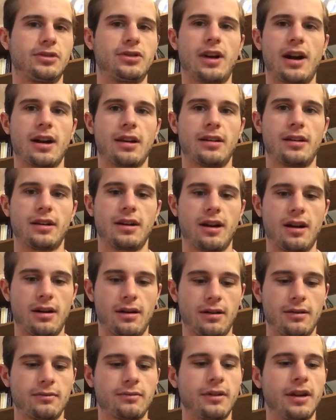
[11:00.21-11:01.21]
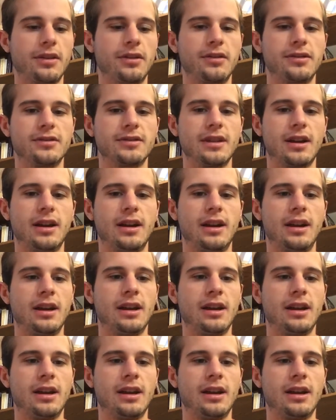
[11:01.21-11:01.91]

Jaqen H'ghar, right? There's an,